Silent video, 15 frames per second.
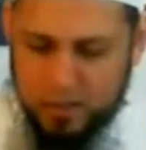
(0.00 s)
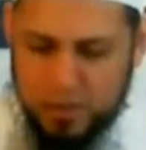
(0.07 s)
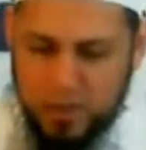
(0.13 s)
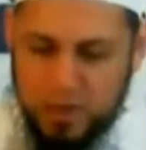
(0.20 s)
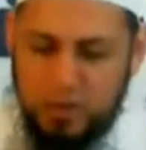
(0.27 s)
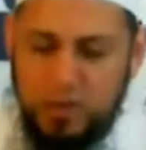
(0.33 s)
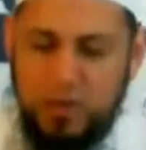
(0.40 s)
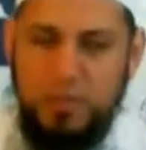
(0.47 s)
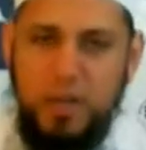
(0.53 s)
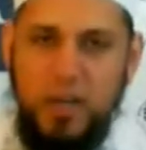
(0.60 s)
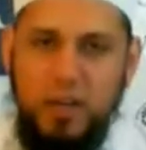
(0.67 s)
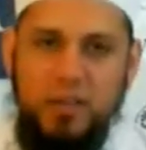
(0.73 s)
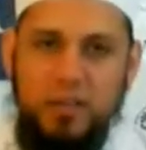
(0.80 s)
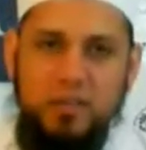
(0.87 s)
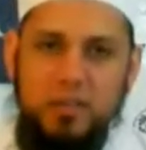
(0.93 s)
Surah
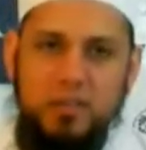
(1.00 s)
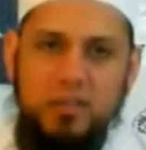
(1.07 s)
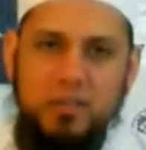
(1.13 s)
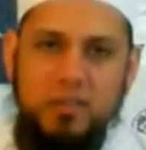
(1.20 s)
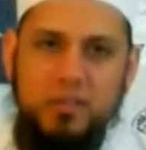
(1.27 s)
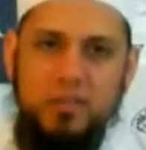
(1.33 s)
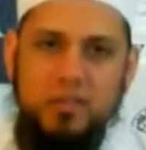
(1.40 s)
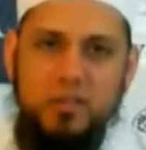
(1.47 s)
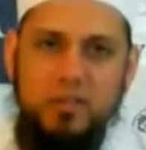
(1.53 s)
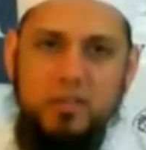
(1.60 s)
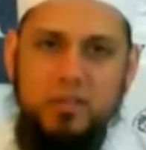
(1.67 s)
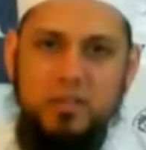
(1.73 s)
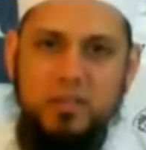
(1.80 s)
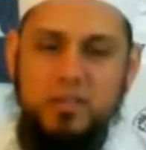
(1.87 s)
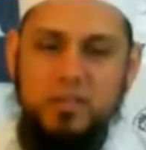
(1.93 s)
Luqman
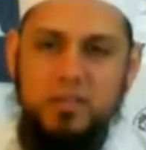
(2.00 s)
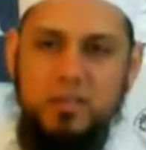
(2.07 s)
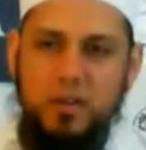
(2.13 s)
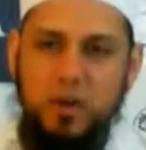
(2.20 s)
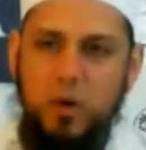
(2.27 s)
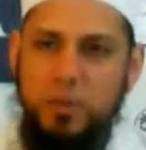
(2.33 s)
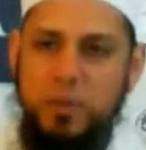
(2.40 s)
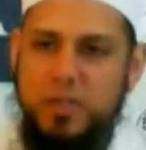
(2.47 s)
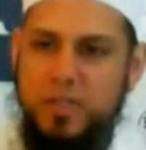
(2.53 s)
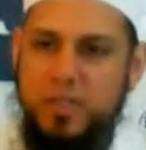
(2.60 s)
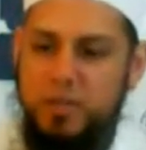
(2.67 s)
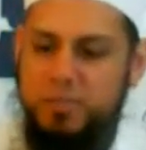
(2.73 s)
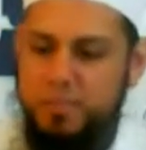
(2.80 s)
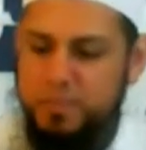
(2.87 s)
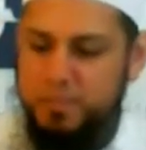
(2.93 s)
opens
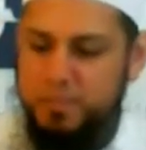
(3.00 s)
up